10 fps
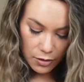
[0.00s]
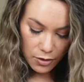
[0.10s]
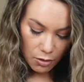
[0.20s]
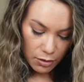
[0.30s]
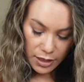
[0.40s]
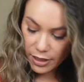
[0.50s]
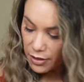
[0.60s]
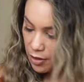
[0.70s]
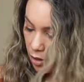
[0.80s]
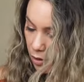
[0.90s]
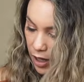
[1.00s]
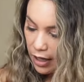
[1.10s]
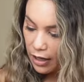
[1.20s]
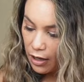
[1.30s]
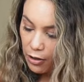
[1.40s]
So let's go
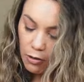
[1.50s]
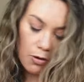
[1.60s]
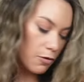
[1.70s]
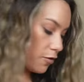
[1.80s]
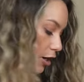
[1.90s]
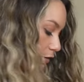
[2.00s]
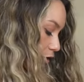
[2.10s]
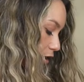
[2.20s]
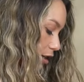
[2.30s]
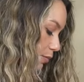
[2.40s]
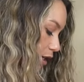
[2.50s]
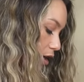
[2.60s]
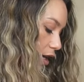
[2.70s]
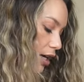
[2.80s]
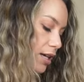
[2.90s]
ahead and go over everything,
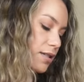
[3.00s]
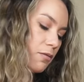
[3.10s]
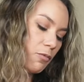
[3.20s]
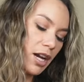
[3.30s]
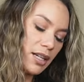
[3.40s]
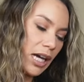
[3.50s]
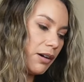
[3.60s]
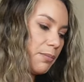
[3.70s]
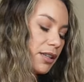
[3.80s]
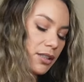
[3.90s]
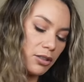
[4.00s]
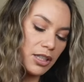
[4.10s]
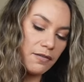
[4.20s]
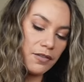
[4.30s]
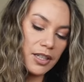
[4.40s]
because right now I'm a little
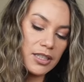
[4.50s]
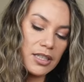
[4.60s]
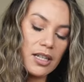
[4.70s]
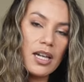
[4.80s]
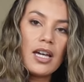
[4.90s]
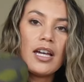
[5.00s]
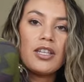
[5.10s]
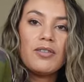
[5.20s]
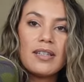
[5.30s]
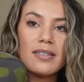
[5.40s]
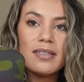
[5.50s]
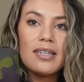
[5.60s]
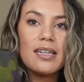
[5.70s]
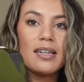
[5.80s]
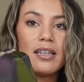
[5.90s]
conflicted. You can
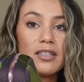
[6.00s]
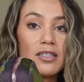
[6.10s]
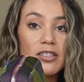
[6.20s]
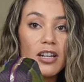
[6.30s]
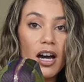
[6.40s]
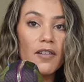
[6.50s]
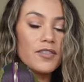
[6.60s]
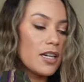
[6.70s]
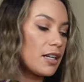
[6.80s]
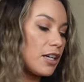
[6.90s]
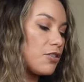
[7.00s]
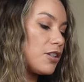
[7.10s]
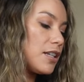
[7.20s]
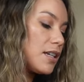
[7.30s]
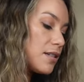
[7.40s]
see it's stuffed, and I
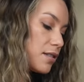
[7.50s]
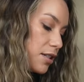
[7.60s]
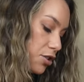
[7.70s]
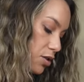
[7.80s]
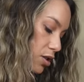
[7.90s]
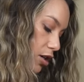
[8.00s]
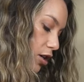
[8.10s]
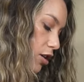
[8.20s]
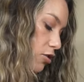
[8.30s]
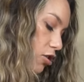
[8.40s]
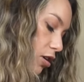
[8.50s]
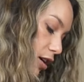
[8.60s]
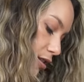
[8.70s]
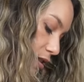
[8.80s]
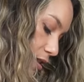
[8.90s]
could easily just
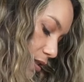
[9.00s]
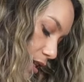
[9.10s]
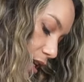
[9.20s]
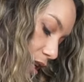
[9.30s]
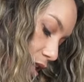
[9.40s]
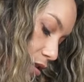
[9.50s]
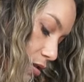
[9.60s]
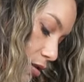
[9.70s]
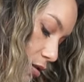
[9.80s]
toss this in